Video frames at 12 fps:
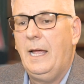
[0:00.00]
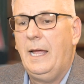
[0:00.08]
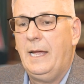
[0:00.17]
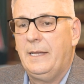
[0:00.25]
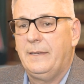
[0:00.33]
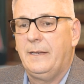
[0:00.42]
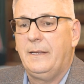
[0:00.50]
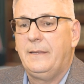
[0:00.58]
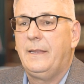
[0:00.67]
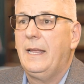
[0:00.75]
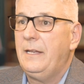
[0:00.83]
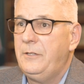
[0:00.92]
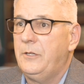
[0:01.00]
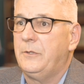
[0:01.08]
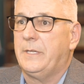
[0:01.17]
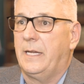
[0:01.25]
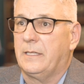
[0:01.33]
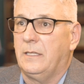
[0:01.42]
And then you
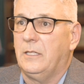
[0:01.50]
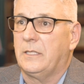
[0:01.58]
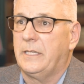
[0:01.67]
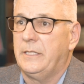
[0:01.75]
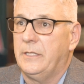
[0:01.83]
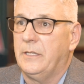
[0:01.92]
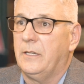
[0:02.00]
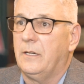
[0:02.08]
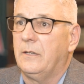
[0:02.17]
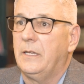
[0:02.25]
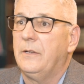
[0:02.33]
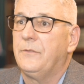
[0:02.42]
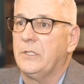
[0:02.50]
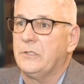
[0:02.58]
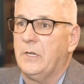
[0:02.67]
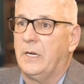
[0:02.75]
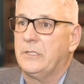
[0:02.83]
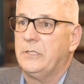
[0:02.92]
take a look at your
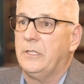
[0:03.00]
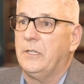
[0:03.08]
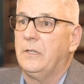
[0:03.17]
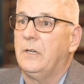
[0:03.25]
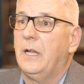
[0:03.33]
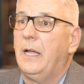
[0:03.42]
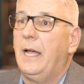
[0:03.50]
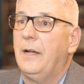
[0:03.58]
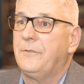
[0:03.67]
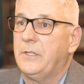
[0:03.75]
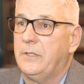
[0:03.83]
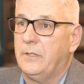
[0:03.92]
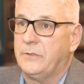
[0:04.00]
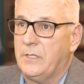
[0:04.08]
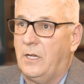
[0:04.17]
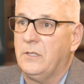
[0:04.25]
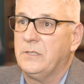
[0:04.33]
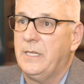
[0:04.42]
infrastructure after it's
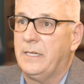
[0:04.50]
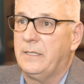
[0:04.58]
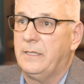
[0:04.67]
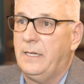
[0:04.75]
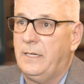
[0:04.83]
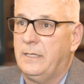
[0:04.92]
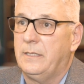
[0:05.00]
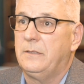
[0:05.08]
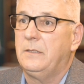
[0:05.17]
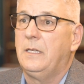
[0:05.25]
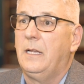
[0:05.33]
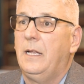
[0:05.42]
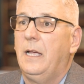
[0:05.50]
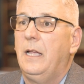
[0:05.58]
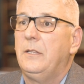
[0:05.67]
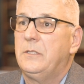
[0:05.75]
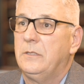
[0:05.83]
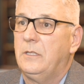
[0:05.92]
all said and done
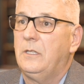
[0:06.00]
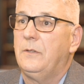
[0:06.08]
to